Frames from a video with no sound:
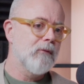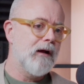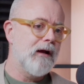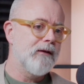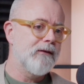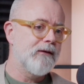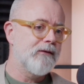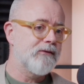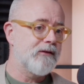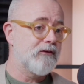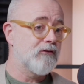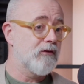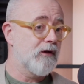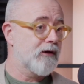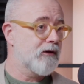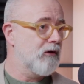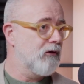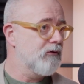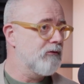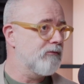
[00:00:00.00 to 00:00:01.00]
then things
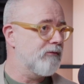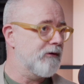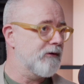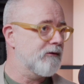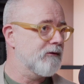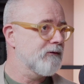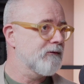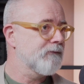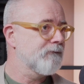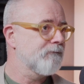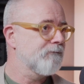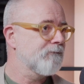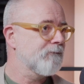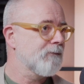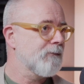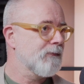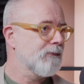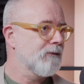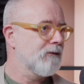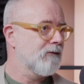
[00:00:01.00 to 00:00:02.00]
like COVID
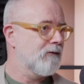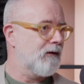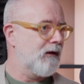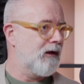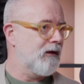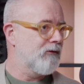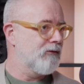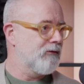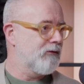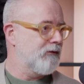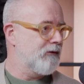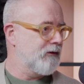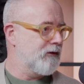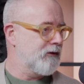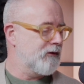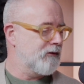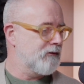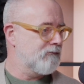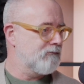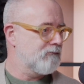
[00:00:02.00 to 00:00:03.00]
and
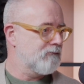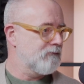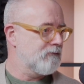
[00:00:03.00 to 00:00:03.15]
the